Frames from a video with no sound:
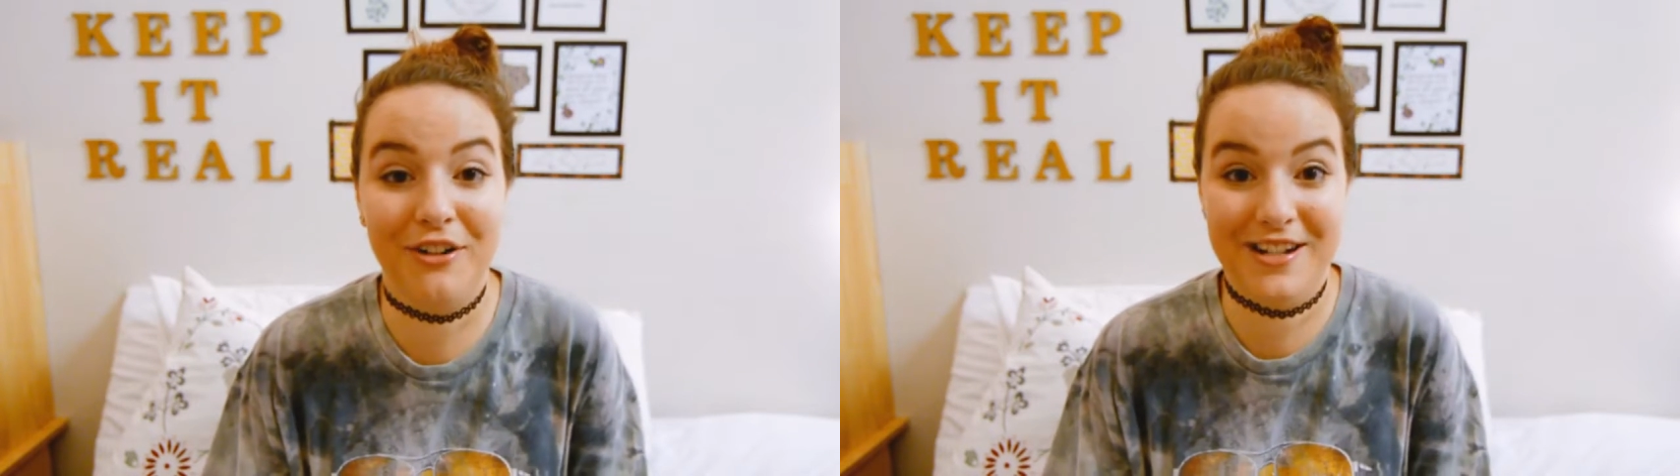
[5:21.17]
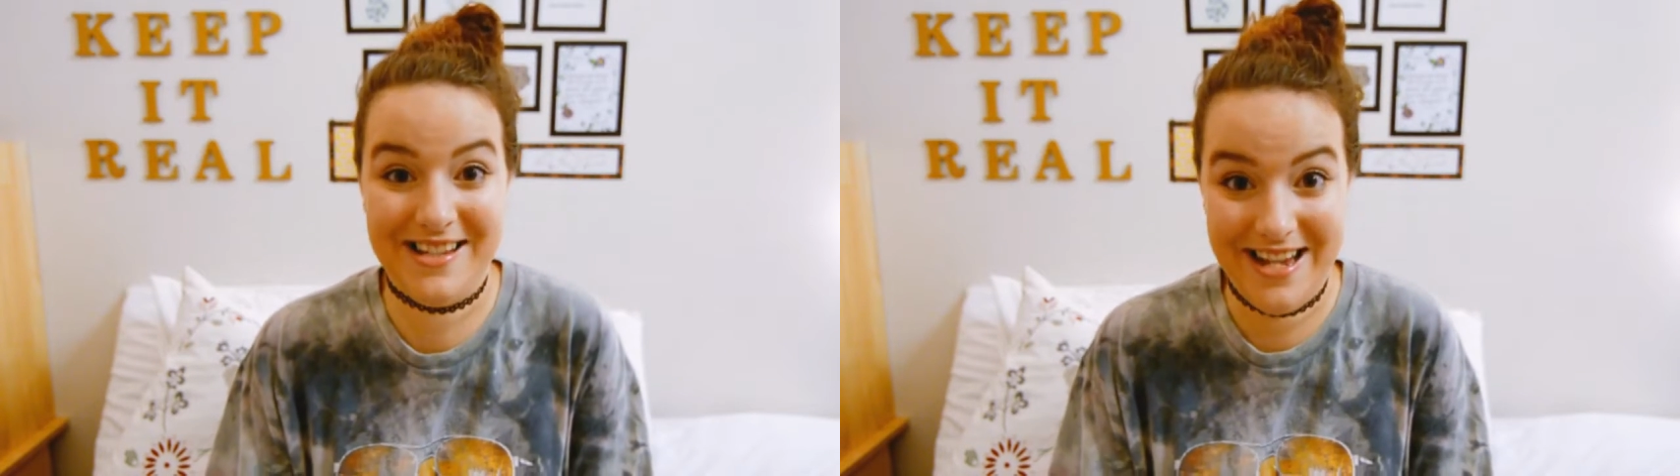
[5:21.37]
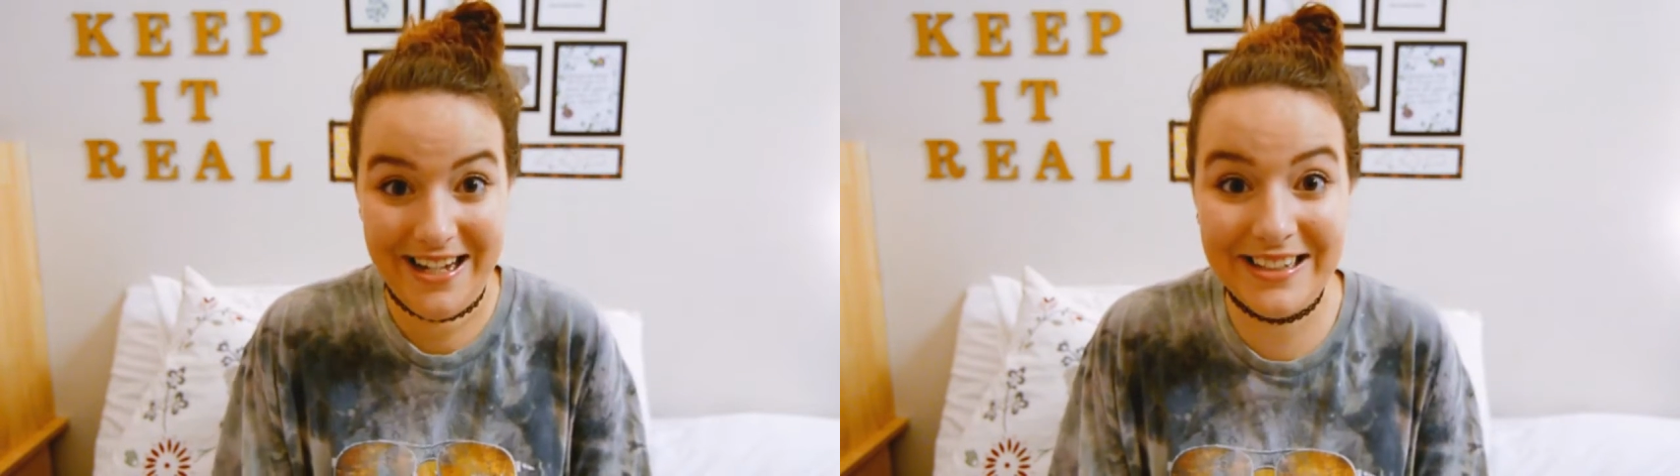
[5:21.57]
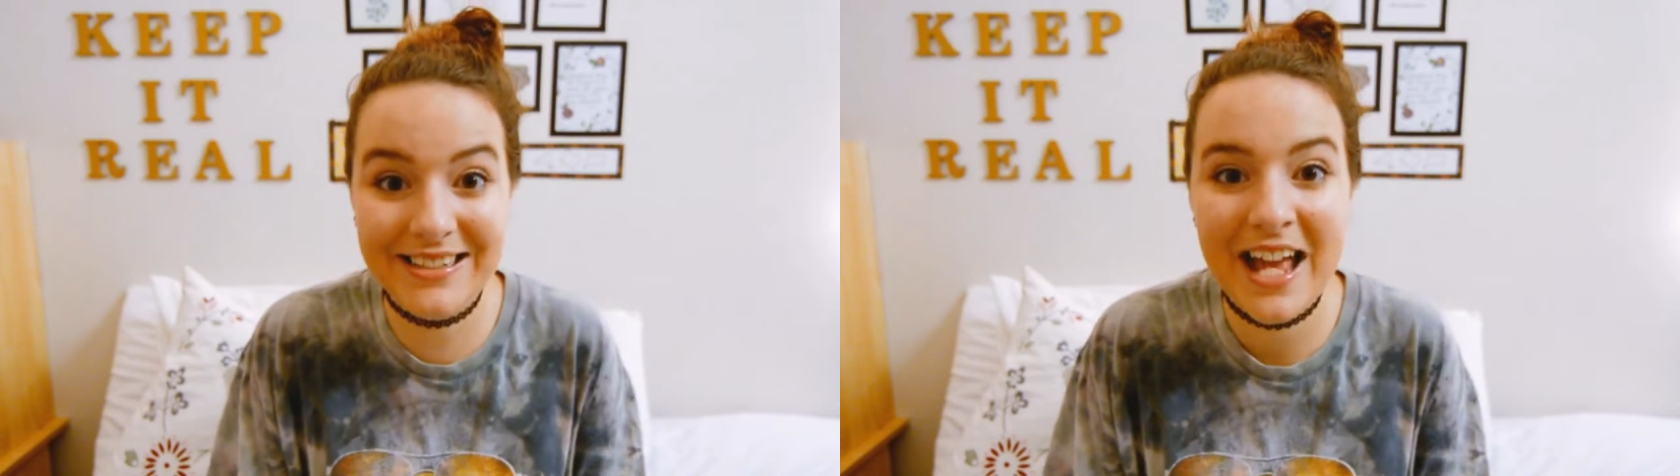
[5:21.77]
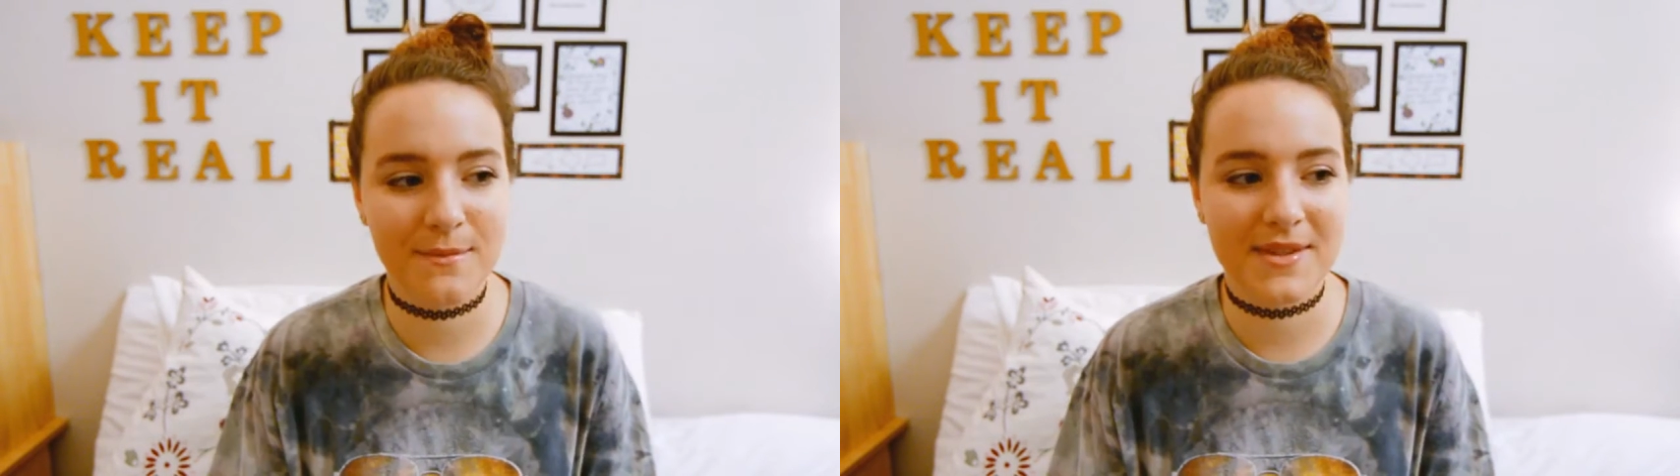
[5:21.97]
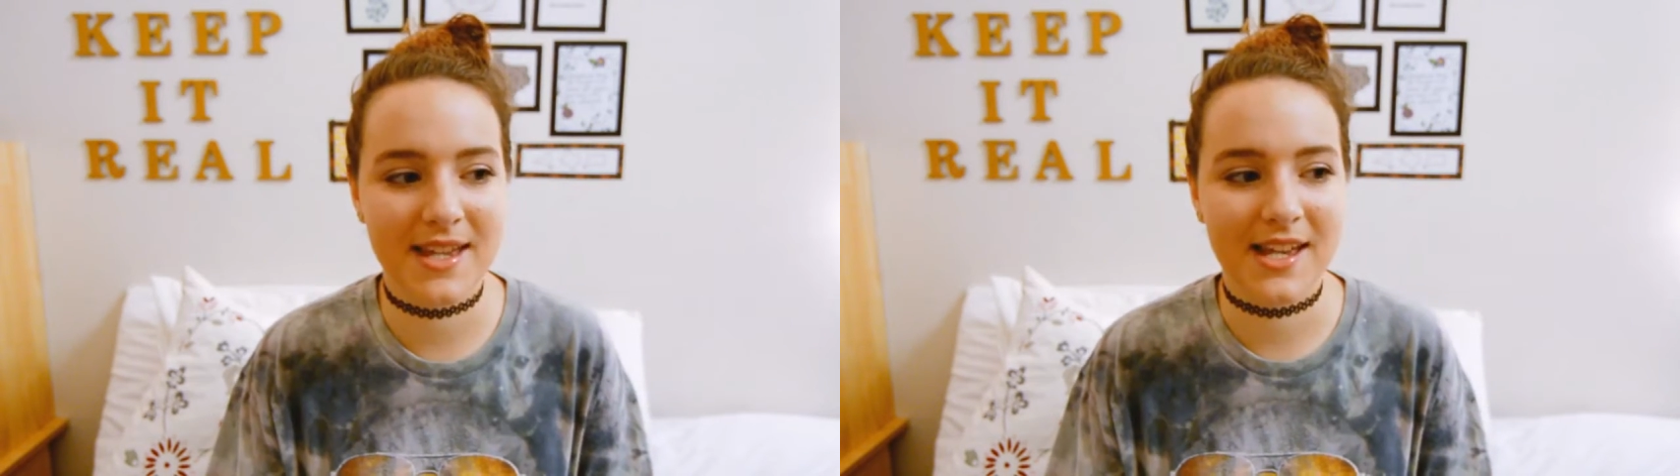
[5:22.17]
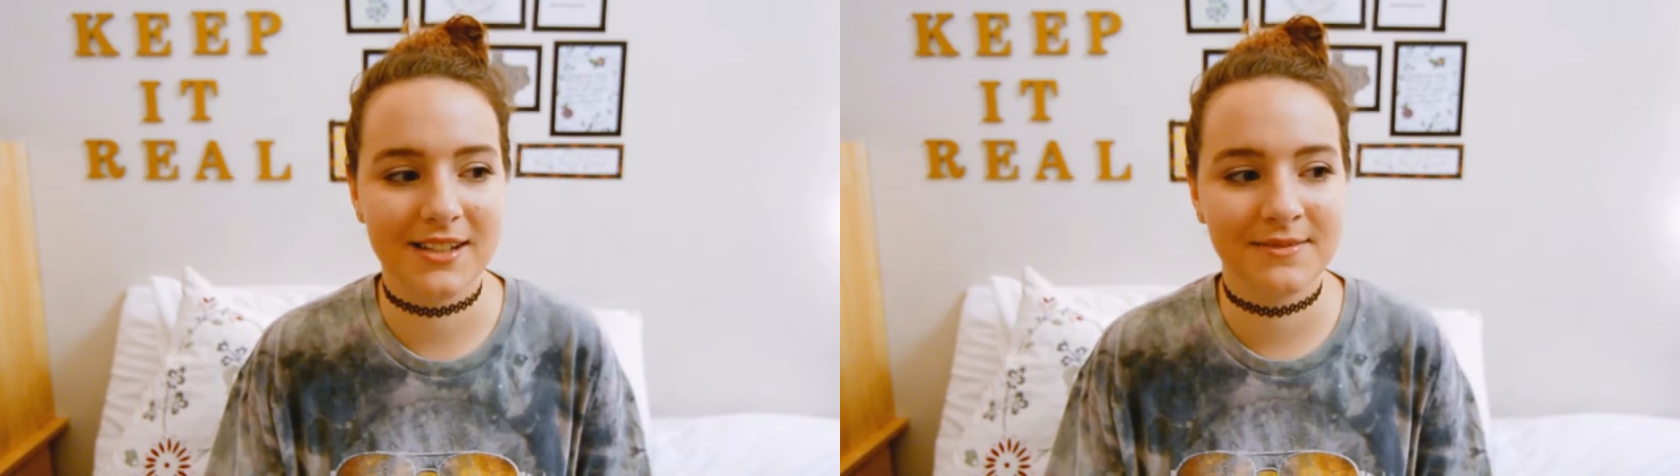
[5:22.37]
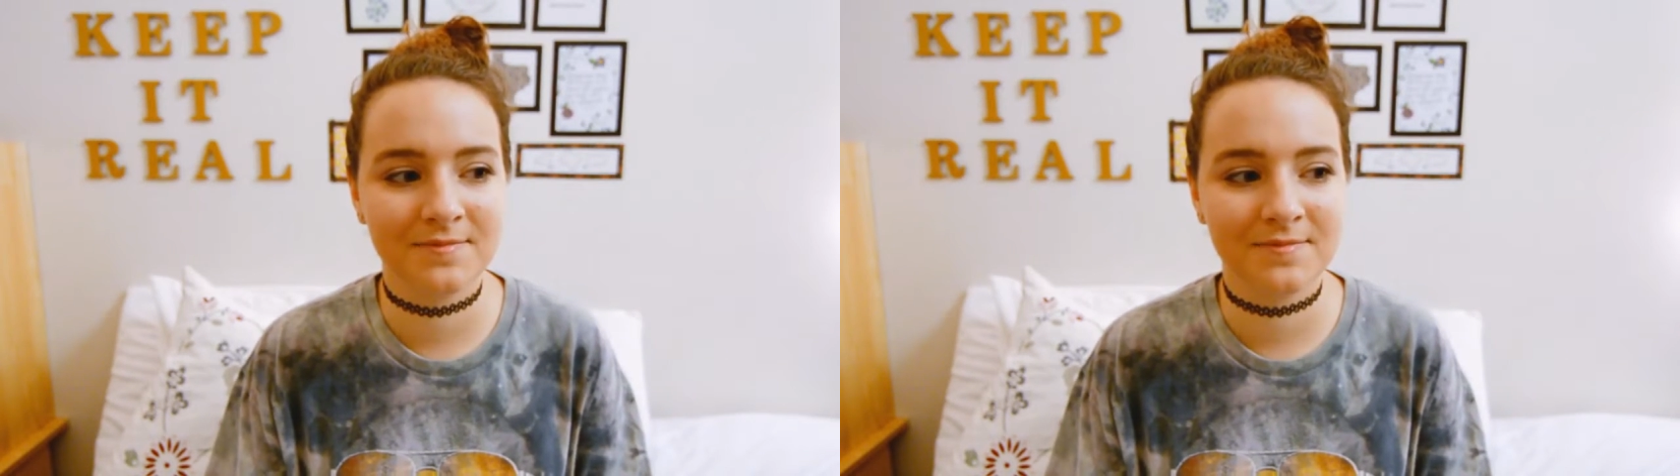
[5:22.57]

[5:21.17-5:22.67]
seen comes in.